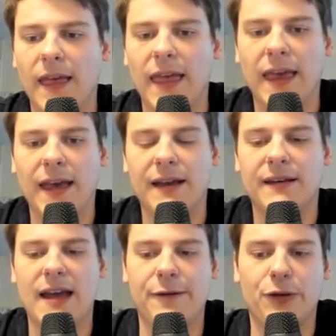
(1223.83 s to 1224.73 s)

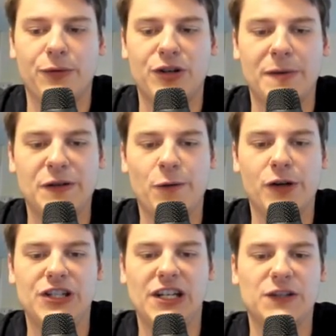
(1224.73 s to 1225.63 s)
and after bishop h4,
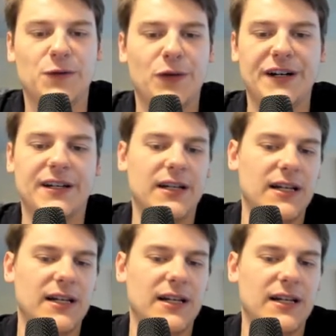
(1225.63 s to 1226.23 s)
gh4,